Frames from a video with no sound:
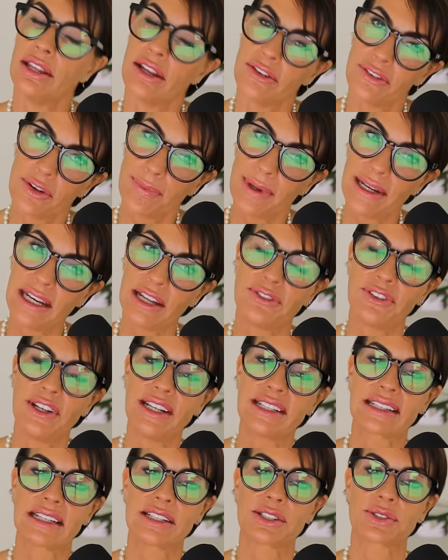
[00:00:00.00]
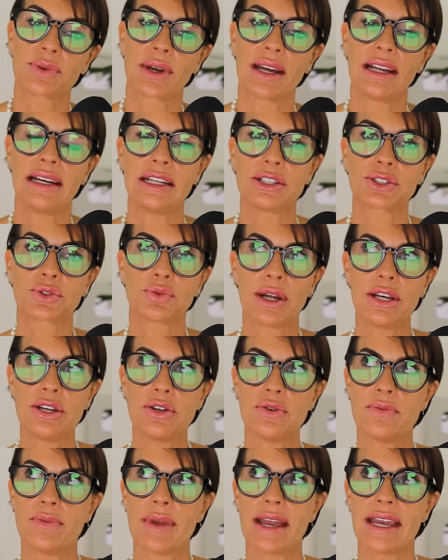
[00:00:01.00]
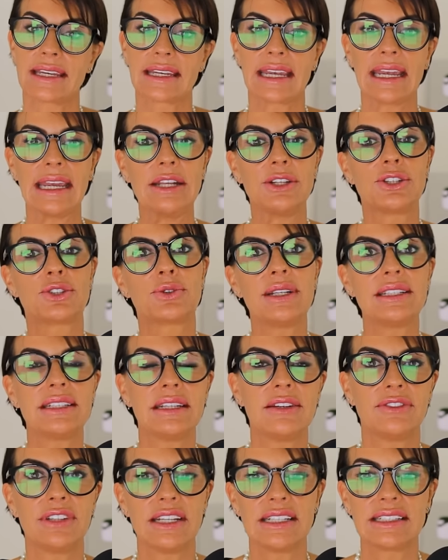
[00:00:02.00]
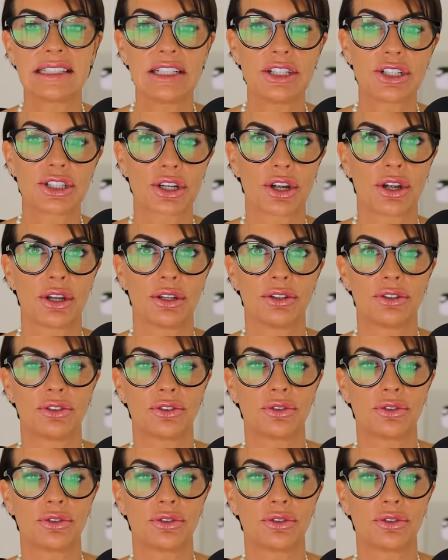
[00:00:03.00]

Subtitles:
Another benefit as well is when you make intuitive decisions